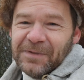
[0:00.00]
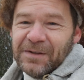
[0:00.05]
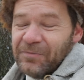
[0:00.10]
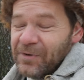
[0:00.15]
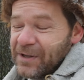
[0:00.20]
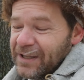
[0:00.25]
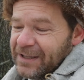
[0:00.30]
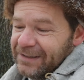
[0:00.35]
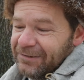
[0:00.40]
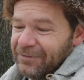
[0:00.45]

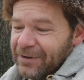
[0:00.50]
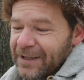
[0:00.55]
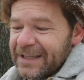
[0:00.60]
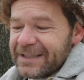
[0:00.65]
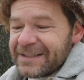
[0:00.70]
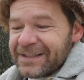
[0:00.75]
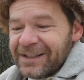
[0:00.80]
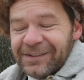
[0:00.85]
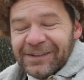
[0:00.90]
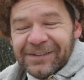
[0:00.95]
We we
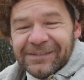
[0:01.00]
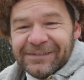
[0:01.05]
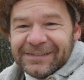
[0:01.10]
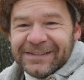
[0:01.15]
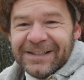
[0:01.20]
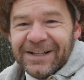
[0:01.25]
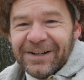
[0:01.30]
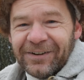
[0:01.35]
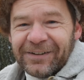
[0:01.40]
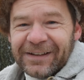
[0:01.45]
get to
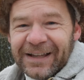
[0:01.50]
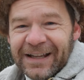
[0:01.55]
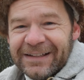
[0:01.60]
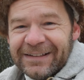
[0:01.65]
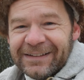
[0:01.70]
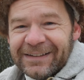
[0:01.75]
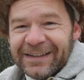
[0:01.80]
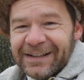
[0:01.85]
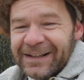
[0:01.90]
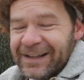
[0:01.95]
you know kind
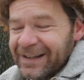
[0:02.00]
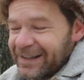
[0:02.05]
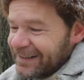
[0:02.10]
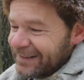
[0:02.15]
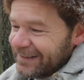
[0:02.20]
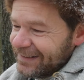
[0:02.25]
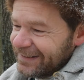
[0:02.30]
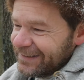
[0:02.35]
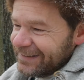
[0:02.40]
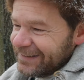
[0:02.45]
of get a
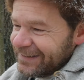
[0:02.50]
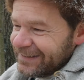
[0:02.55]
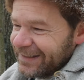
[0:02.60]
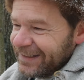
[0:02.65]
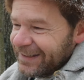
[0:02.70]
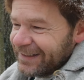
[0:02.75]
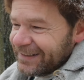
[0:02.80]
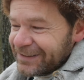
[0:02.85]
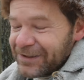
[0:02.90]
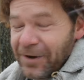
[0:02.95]

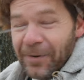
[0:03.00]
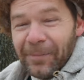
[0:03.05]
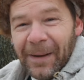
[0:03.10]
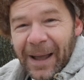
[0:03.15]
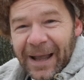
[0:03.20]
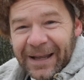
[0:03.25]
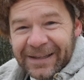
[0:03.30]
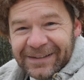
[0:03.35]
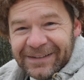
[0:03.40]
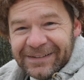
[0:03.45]
uh, go
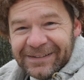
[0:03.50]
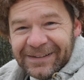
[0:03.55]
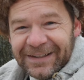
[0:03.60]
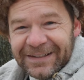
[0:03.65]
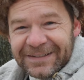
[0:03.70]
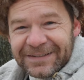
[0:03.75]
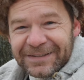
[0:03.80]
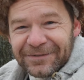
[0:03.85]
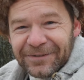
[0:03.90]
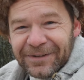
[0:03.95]
back in
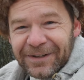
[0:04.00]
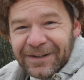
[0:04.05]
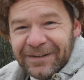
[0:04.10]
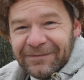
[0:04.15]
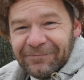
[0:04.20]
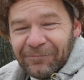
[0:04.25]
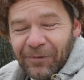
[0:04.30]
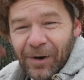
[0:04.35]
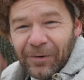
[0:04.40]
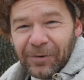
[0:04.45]
history
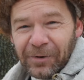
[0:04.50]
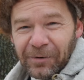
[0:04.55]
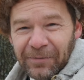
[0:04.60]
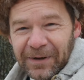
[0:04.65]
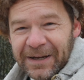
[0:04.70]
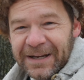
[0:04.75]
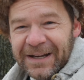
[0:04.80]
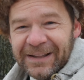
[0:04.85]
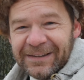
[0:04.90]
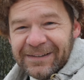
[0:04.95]
while we're
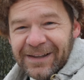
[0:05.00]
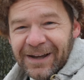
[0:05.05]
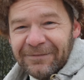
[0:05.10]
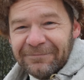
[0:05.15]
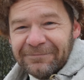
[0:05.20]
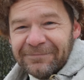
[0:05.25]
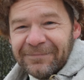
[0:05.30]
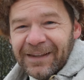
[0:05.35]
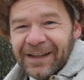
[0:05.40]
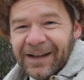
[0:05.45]
reading
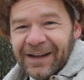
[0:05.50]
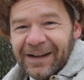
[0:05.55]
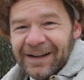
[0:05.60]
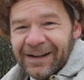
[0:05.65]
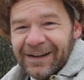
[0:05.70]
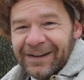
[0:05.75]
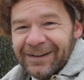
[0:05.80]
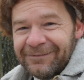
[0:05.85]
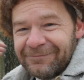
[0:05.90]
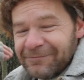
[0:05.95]
them
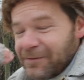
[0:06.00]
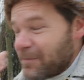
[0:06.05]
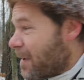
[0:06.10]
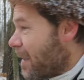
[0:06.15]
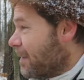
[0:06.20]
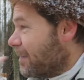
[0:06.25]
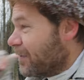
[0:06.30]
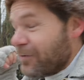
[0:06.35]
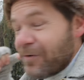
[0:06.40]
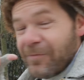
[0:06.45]
uh, well,
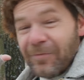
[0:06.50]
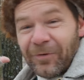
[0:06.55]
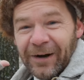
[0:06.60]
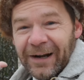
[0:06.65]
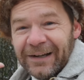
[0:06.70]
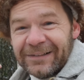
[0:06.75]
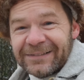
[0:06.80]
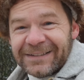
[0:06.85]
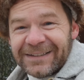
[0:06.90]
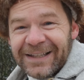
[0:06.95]
maybe when we're
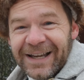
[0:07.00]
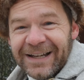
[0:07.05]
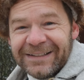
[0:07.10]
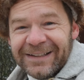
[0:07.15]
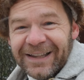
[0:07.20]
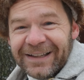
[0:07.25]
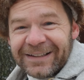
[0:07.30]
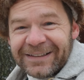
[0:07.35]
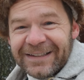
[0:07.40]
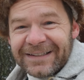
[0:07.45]
outside
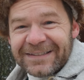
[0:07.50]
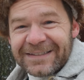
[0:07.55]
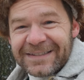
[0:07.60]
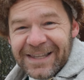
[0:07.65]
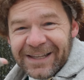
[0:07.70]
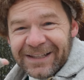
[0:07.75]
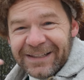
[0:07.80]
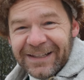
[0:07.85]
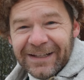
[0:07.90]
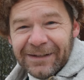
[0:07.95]
like this
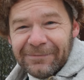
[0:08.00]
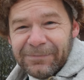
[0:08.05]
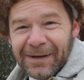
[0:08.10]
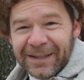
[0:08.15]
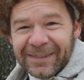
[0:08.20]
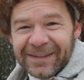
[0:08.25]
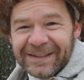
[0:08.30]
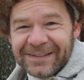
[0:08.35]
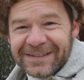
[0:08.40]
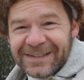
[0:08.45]
thinking
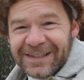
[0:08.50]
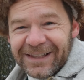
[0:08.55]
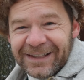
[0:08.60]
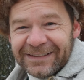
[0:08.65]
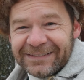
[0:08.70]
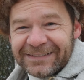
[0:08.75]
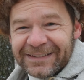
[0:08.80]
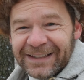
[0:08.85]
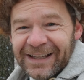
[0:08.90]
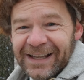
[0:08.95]
about these
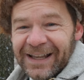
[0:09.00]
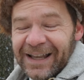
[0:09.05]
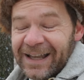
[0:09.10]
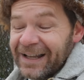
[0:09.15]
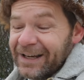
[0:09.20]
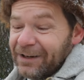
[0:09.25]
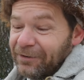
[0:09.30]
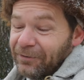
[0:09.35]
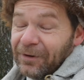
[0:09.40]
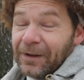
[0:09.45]
things
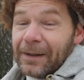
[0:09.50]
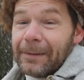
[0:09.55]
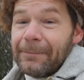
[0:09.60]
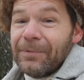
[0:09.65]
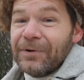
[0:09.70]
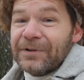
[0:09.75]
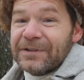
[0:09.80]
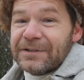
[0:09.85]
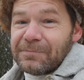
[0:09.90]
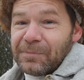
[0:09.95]
and it really
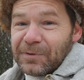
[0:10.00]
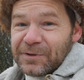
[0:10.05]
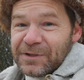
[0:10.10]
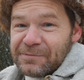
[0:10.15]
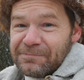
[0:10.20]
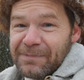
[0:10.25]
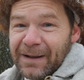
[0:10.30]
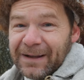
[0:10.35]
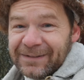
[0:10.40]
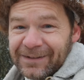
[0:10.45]
puts
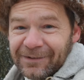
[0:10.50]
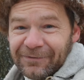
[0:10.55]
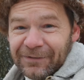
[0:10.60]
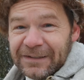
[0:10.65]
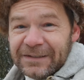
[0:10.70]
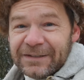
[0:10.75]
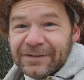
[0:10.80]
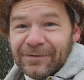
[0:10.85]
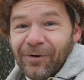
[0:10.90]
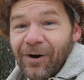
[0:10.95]
perspective
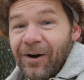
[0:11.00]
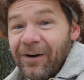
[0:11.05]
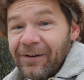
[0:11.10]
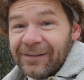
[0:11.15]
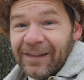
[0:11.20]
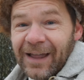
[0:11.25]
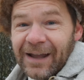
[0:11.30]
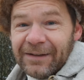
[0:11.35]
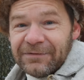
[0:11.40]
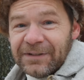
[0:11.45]
into our
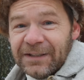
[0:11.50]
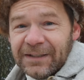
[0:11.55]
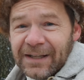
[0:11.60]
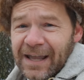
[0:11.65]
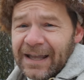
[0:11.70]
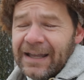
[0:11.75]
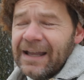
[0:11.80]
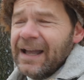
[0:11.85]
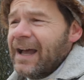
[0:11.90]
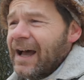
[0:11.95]
life
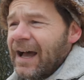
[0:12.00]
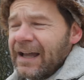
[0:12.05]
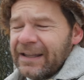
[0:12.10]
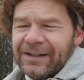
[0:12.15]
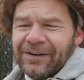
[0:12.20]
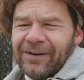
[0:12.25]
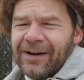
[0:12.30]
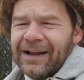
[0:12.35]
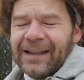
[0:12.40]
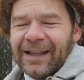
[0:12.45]
today uh,
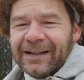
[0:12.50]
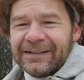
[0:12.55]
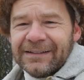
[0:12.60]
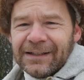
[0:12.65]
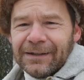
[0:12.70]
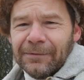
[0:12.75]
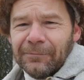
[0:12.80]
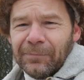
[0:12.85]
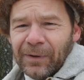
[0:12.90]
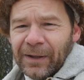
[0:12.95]
you know i like to
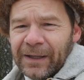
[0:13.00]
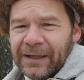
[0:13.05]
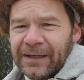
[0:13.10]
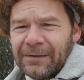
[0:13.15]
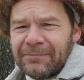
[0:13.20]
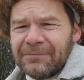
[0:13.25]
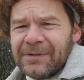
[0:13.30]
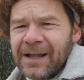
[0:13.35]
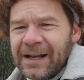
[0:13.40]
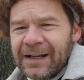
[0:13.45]
complain
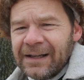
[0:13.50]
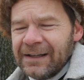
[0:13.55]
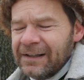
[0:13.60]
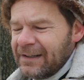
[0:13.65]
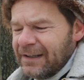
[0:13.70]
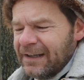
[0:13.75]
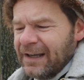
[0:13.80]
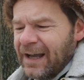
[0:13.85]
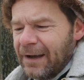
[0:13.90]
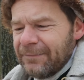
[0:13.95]
i'm not a
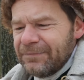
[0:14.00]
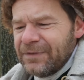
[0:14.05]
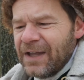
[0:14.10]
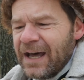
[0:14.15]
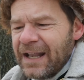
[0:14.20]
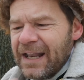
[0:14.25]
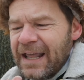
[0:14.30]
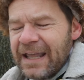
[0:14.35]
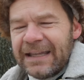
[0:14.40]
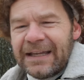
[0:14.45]
i'm
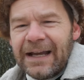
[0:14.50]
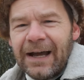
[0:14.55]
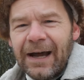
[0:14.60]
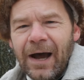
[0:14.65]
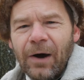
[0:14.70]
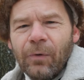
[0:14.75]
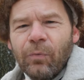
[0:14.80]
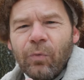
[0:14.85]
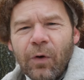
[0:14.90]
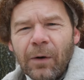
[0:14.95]
not a, uh,
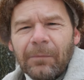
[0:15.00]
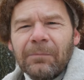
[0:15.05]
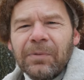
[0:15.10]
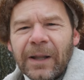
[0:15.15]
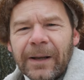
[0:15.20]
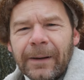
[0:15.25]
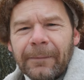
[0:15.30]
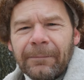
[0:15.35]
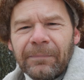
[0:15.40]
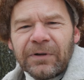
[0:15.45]
a
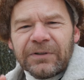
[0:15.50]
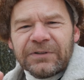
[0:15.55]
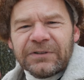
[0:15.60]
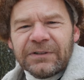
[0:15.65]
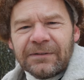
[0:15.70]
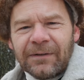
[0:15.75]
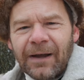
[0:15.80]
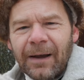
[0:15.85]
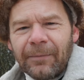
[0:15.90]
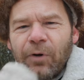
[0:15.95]
warm-blooded
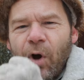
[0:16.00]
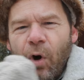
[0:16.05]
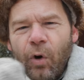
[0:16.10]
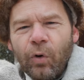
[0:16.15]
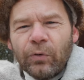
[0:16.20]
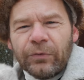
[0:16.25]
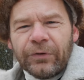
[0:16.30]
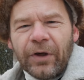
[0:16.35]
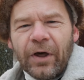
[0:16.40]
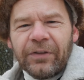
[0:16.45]
person i'm
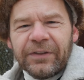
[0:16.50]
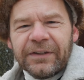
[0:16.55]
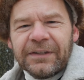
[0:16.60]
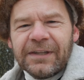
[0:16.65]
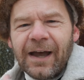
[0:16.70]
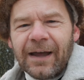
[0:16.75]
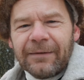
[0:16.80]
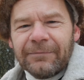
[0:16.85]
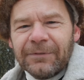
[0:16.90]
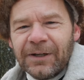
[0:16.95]
cold all the
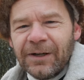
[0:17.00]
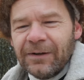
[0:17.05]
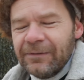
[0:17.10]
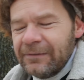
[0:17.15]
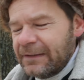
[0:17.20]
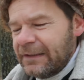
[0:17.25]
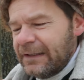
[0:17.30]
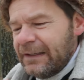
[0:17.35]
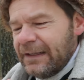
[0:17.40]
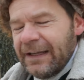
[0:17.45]
time you know
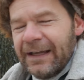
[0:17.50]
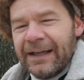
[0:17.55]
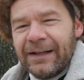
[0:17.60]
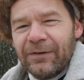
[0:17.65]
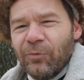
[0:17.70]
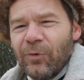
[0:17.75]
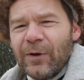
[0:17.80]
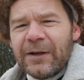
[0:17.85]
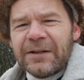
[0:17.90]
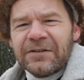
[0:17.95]

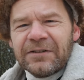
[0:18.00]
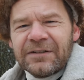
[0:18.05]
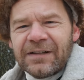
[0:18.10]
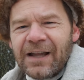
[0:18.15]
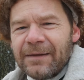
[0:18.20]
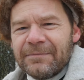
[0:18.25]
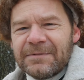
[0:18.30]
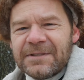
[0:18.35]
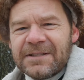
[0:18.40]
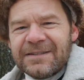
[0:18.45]
and
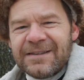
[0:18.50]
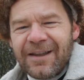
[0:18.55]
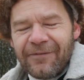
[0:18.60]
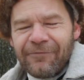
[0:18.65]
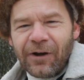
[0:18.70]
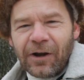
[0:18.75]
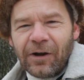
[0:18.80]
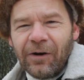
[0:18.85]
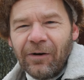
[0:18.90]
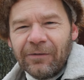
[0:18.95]
wintertime is
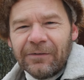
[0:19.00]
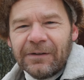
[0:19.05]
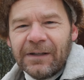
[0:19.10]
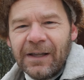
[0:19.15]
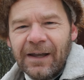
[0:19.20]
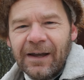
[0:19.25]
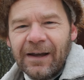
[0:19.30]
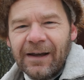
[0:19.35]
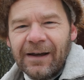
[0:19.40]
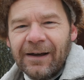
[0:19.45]
difficult
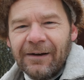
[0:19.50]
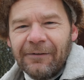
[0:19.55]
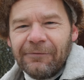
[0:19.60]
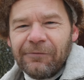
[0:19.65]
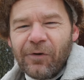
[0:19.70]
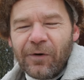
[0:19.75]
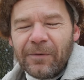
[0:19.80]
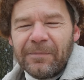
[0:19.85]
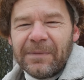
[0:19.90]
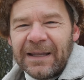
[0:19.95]
uh,
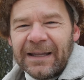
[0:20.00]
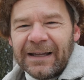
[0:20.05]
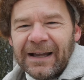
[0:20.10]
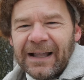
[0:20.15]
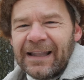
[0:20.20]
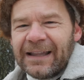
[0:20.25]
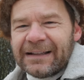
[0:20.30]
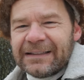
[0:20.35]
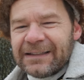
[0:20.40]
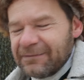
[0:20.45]
for me i
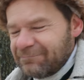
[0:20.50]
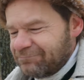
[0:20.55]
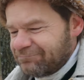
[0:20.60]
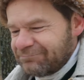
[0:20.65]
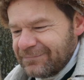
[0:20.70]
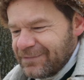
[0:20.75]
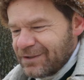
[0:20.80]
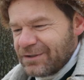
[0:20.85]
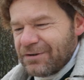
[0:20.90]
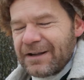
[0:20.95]
like to
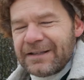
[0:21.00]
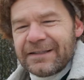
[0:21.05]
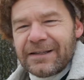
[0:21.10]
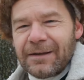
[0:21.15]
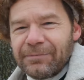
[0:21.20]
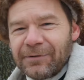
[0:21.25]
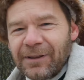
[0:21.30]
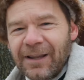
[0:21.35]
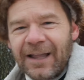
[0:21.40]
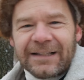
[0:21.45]
dress
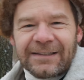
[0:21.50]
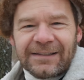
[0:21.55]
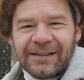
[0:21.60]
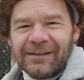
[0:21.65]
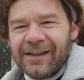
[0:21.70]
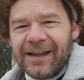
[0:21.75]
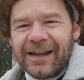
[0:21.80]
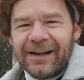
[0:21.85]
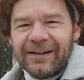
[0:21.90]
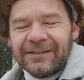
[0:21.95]
up with lots of
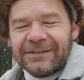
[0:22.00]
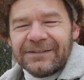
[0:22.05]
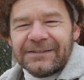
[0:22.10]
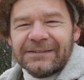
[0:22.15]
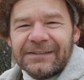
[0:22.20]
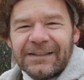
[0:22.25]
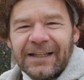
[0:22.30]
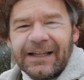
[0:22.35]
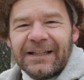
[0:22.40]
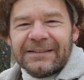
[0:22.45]
layers
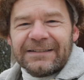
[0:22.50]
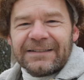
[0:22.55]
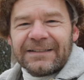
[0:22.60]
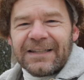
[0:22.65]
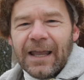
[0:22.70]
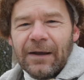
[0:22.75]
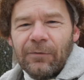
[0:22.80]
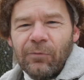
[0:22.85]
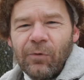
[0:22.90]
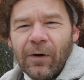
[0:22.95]
and, and
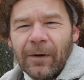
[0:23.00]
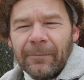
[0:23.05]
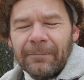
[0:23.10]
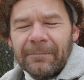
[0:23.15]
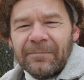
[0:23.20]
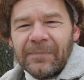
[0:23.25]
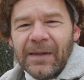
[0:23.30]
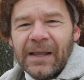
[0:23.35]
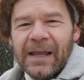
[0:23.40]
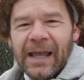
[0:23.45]
stay warm
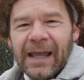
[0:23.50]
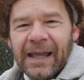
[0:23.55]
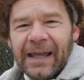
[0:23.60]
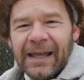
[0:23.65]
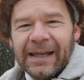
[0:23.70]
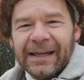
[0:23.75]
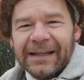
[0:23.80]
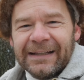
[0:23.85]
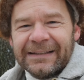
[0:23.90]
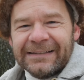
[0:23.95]

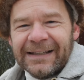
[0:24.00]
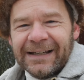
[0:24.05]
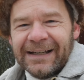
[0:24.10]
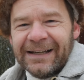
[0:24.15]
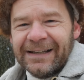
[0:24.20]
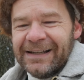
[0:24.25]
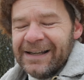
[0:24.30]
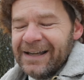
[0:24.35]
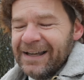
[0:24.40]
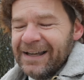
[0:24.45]
and uh,
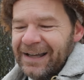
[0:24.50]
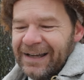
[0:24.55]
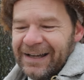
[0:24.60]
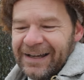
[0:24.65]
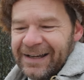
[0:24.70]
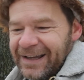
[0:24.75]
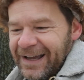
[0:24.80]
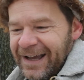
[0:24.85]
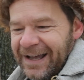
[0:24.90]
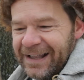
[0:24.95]

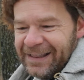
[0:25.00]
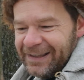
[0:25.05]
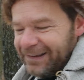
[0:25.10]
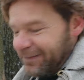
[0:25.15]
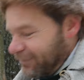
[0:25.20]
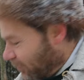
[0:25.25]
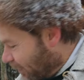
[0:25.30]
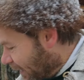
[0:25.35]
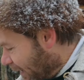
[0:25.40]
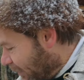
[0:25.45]
I,
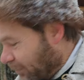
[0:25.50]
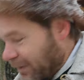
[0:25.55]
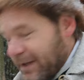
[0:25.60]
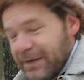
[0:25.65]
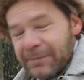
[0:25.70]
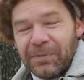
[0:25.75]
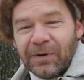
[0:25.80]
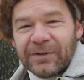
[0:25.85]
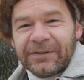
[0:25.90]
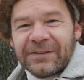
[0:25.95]
when I
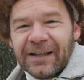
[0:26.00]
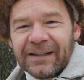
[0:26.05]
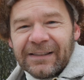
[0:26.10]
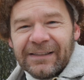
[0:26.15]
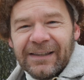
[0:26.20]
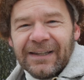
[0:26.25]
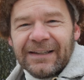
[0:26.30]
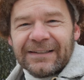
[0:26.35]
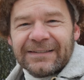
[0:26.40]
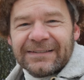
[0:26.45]
read books like
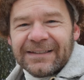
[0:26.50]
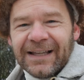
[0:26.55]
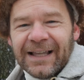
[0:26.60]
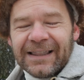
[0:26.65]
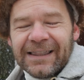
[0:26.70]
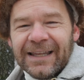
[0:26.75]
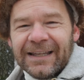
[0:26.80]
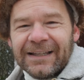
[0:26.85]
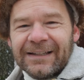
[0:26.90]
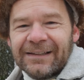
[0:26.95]
this, I
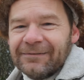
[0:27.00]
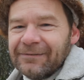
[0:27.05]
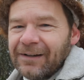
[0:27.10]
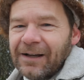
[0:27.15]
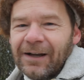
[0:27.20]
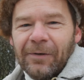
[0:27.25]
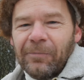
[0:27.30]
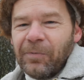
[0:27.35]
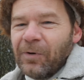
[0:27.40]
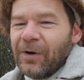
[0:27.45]
think,
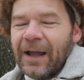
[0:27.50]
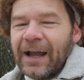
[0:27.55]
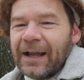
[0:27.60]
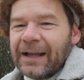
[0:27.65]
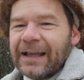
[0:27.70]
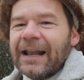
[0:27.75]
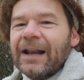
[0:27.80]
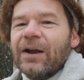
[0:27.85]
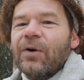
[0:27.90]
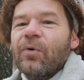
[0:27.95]
oh boy, I
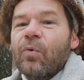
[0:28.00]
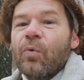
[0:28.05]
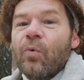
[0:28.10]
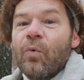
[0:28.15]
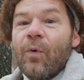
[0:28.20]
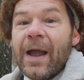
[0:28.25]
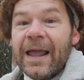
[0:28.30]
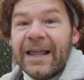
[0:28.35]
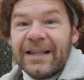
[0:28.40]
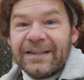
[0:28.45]
got it
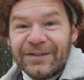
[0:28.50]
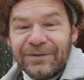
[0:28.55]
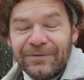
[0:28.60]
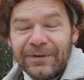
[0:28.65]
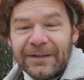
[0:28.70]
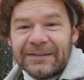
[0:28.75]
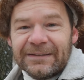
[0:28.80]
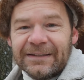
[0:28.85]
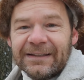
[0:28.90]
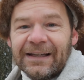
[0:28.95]
way too
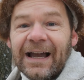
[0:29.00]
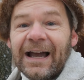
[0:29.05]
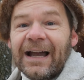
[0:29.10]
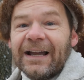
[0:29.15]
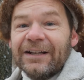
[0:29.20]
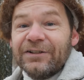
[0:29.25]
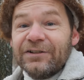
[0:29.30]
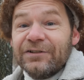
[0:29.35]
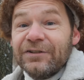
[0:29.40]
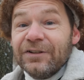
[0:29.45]
easy.
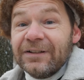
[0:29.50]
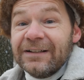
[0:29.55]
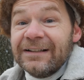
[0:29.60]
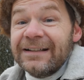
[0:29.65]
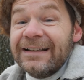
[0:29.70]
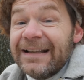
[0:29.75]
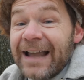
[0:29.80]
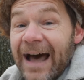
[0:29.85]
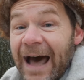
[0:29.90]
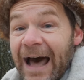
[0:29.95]
I should
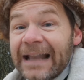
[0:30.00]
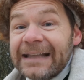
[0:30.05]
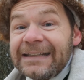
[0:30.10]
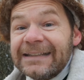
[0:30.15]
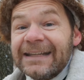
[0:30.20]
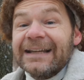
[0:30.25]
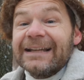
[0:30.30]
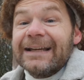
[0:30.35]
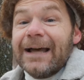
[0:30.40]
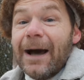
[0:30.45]

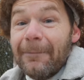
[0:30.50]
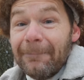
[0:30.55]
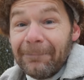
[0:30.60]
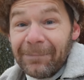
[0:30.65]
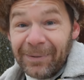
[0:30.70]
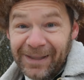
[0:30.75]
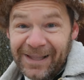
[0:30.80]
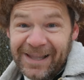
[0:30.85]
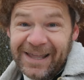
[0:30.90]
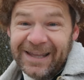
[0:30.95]
not
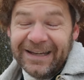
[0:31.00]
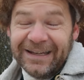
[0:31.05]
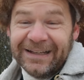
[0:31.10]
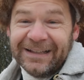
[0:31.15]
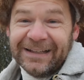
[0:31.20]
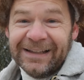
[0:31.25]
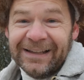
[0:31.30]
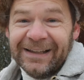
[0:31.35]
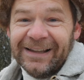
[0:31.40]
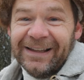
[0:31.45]

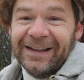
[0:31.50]
complain.